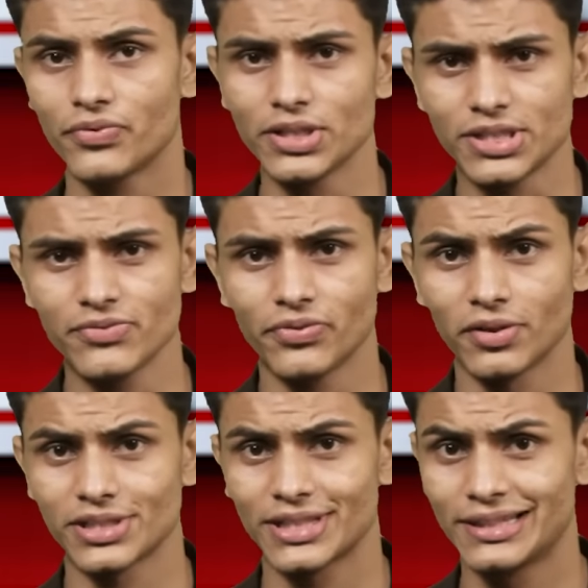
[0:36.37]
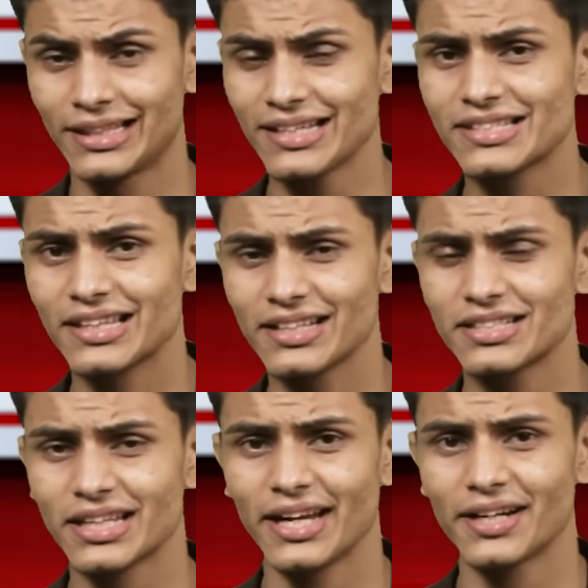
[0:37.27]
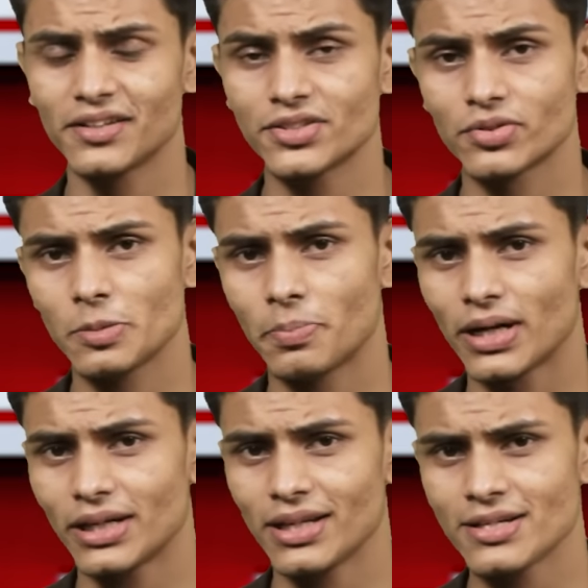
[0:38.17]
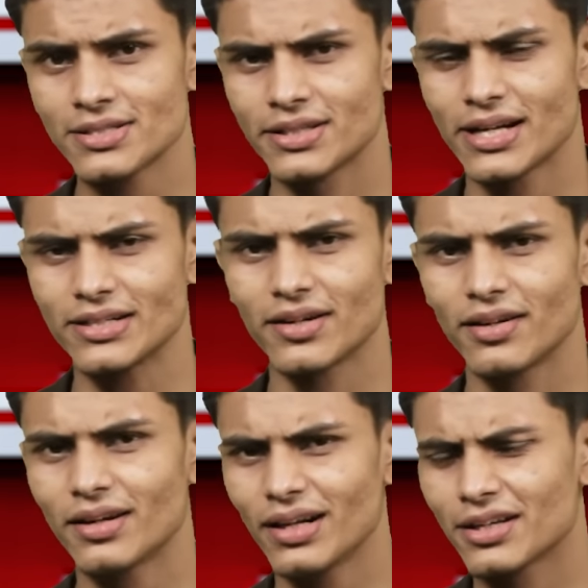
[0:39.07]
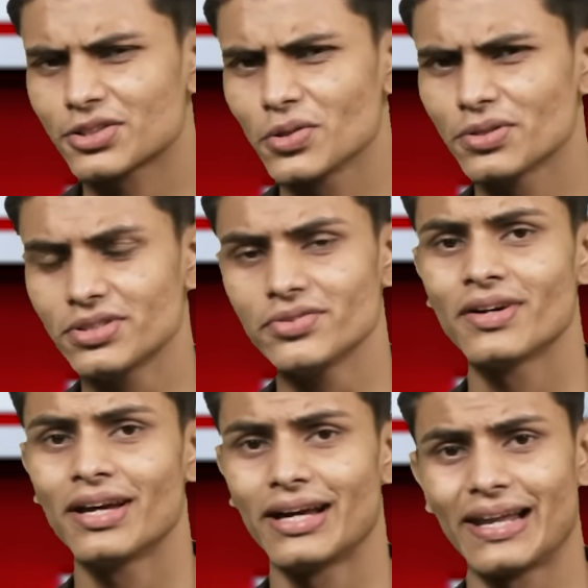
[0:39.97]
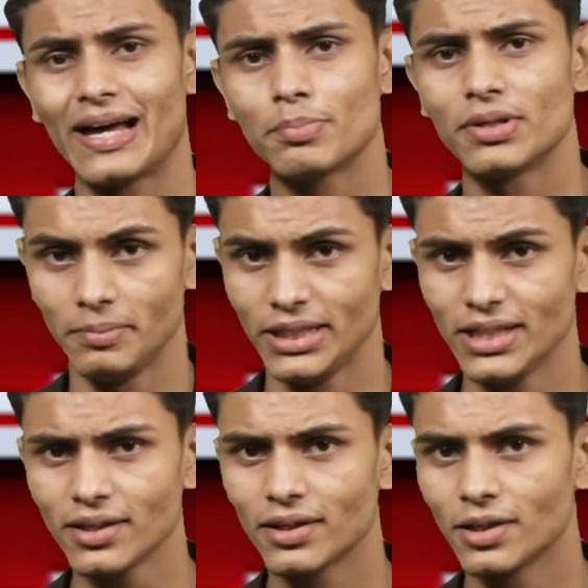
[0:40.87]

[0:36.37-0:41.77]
first thing first, this list caters to the parties that are a little exclusive and happening. Meaning,